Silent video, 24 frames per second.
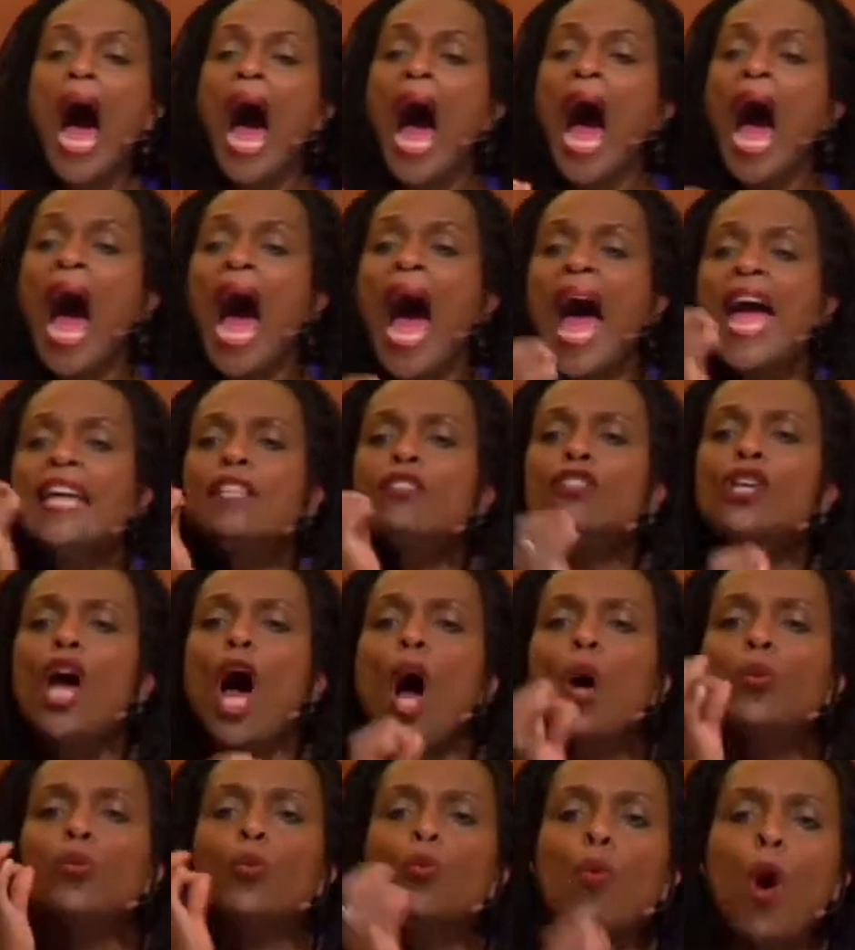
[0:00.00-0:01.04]
I
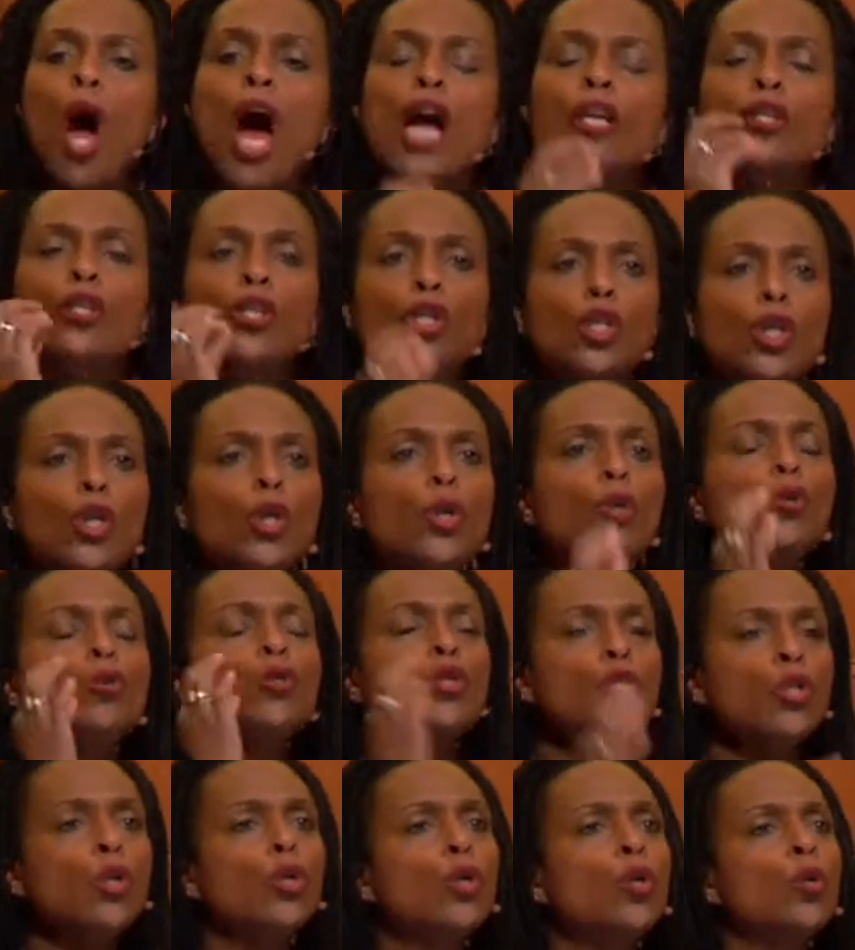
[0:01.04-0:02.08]
don't want you
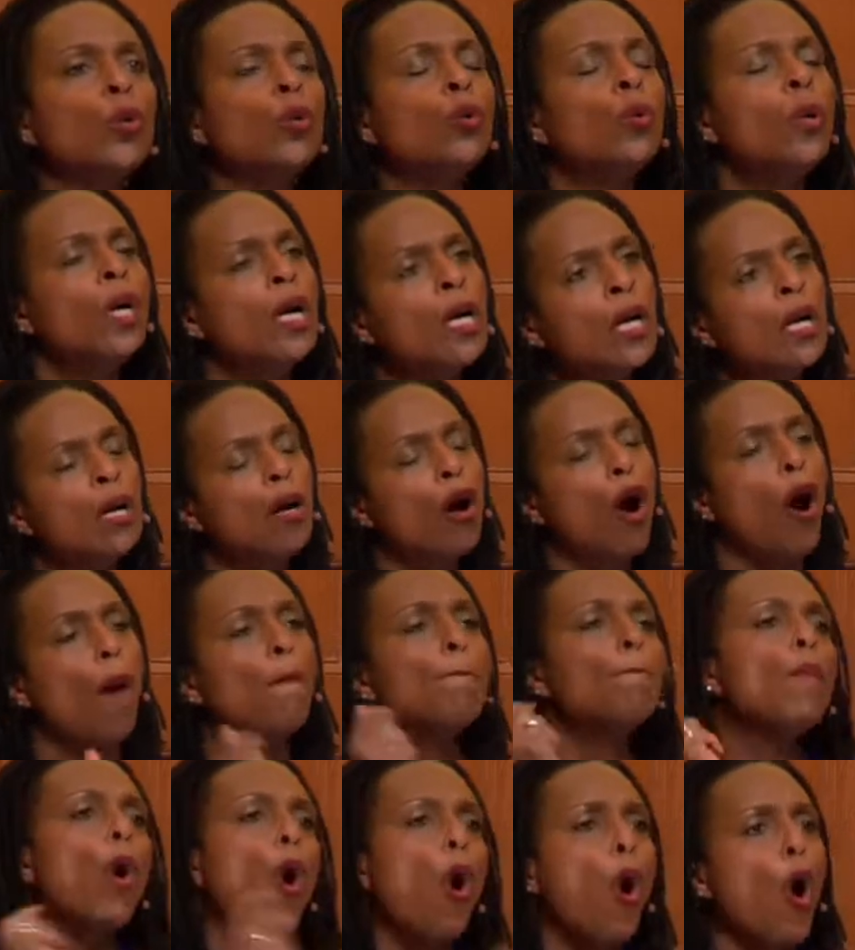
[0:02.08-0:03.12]
to
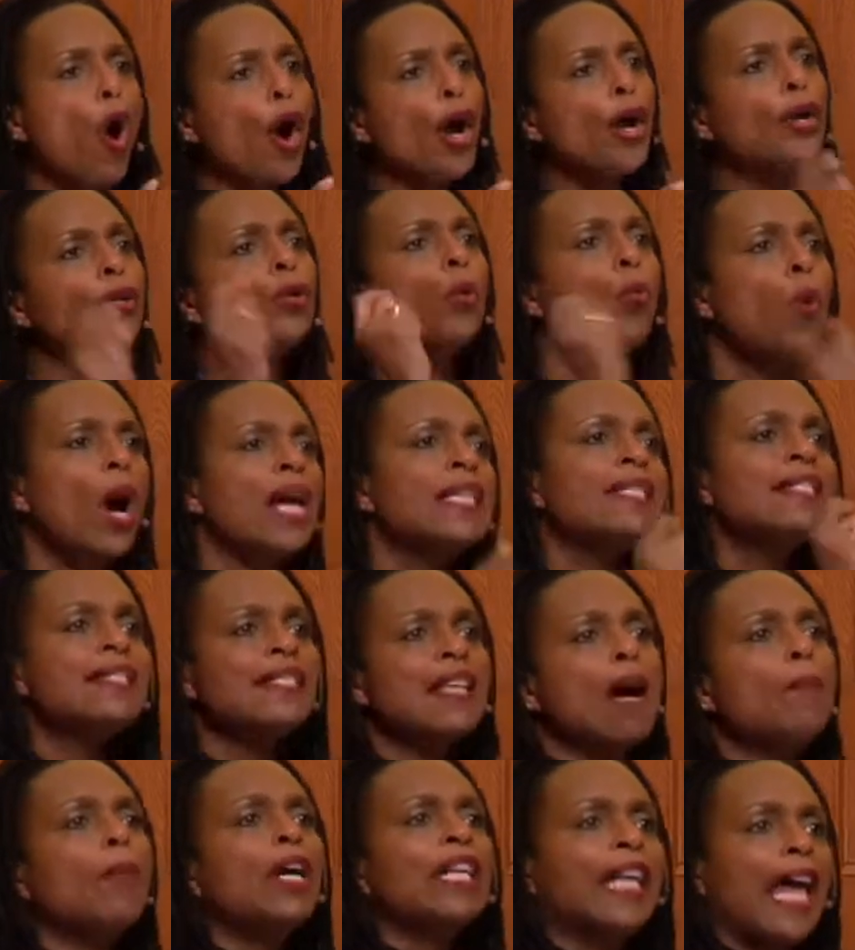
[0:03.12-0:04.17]
mourn what
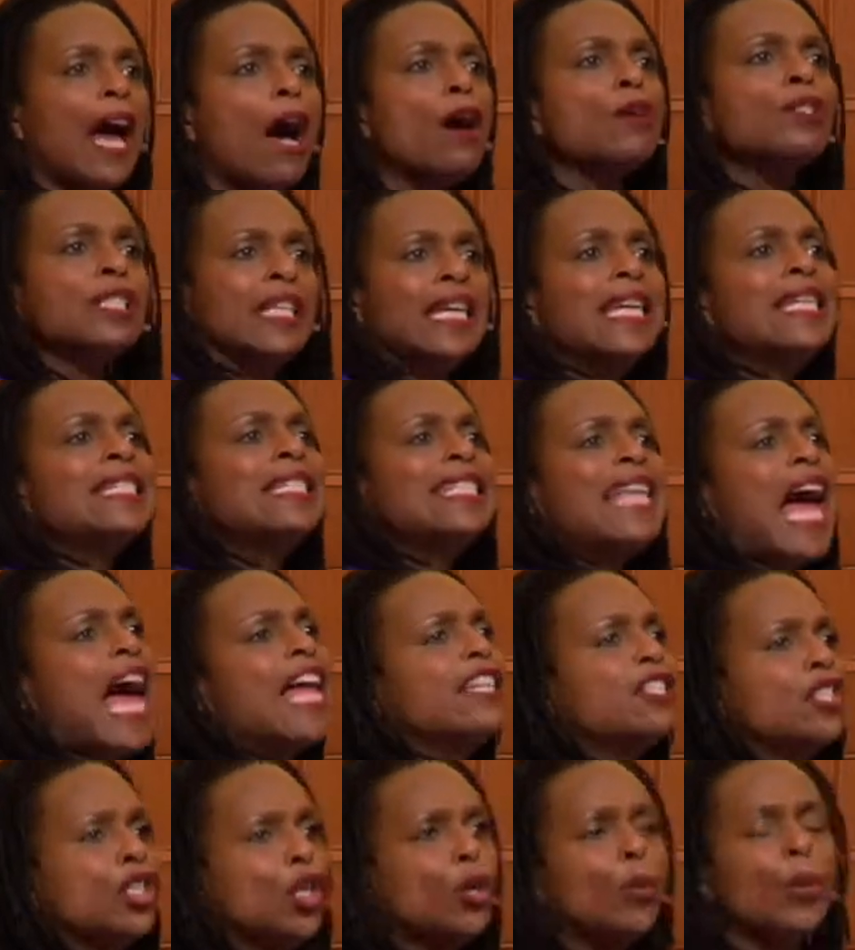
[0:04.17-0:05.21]
someone else is
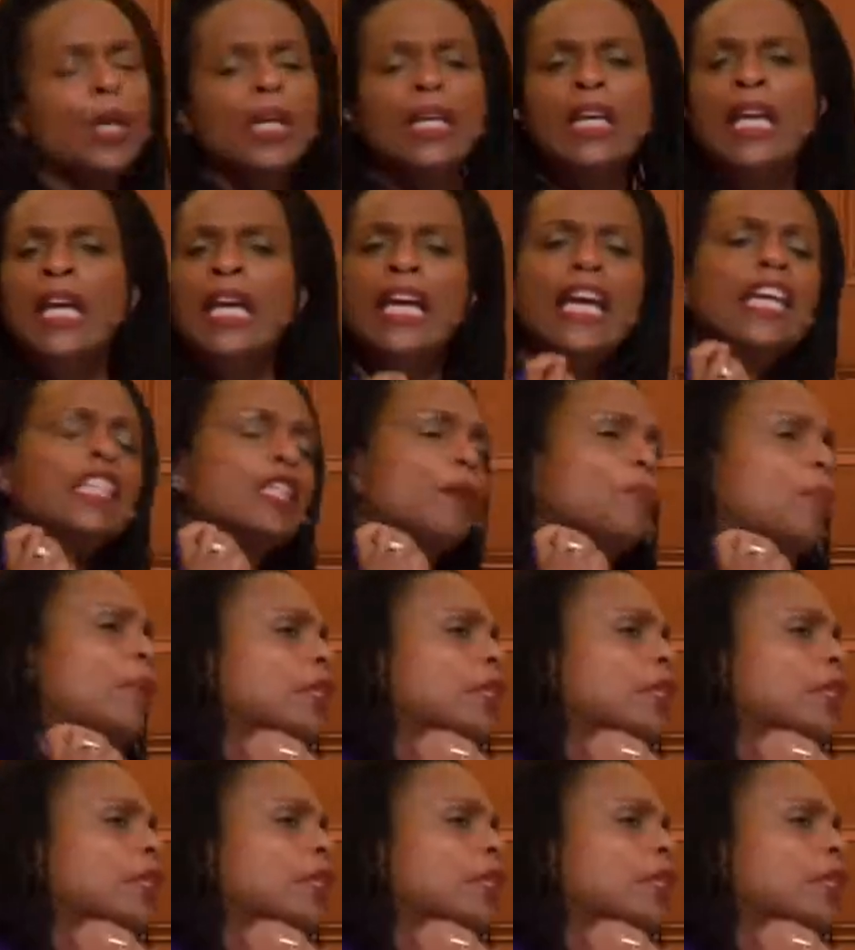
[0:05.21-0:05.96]
not doing in the